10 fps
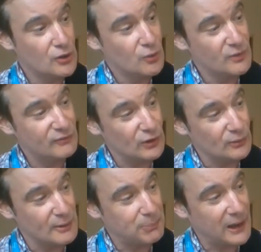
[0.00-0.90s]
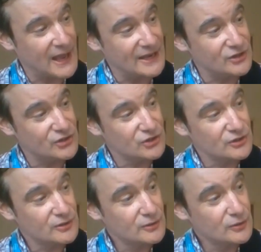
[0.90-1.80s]
we've got to replace
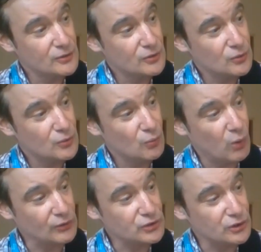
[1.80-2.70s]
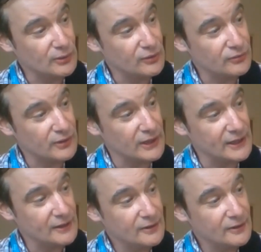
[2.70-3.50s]
1, 2 and 3